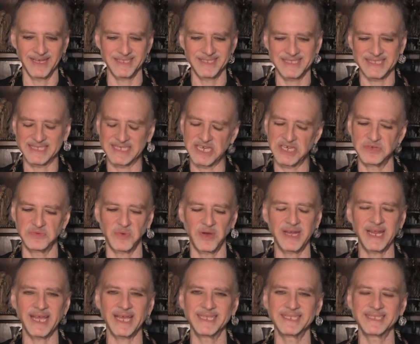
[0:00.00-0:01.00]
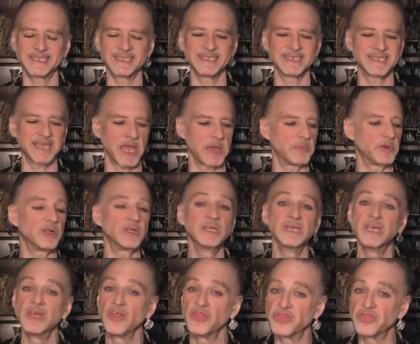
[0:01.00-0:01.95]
Let's see what hits the table.